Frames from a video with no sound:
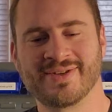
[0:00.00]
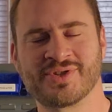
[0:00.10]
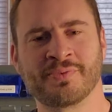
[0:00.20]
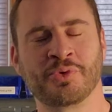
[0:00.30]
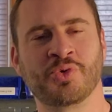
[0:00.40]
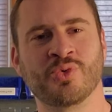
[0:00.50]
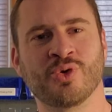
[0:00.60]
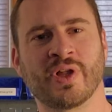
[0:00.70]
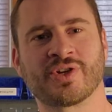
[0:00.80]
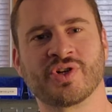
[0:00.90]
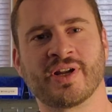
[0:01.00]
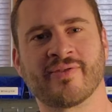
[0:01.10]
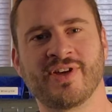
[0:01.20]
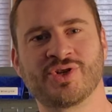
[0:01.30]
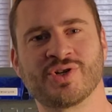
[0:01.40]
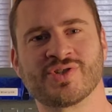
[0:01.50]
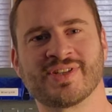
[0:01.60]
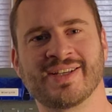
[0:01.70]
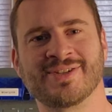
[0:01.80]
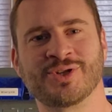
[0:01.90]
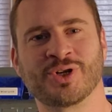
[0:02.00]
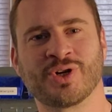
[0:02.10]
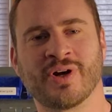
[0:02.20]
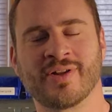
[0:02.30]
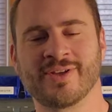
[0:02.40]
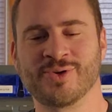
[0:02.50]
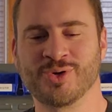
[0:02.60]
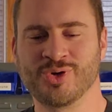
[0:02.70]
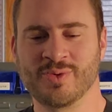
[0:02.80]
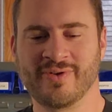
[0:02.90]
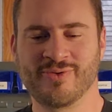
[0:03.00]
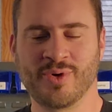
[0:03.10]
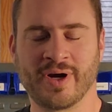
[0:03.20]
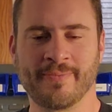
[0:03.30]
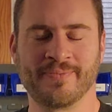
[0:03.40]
some cool electronic features into your car that you couldn't do before?